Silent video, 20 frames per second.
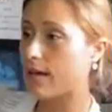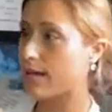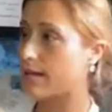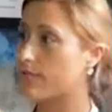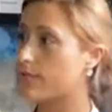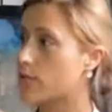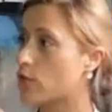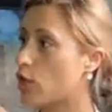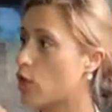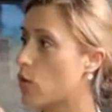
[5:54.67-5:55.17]
can
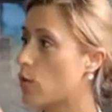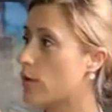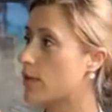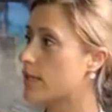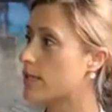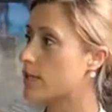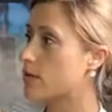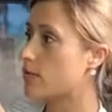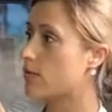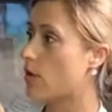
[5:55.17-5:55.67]
even go a
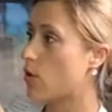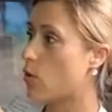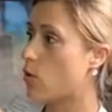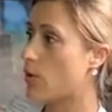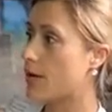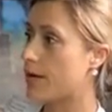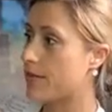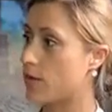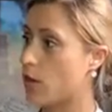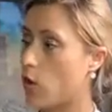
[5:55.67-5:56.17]
little
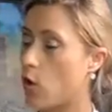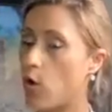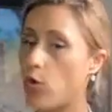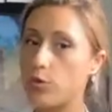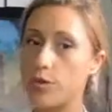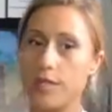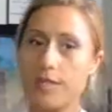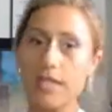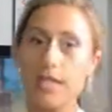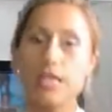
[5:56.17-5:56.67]
lower and
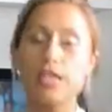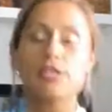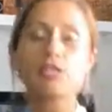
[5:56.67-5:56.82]
hold it.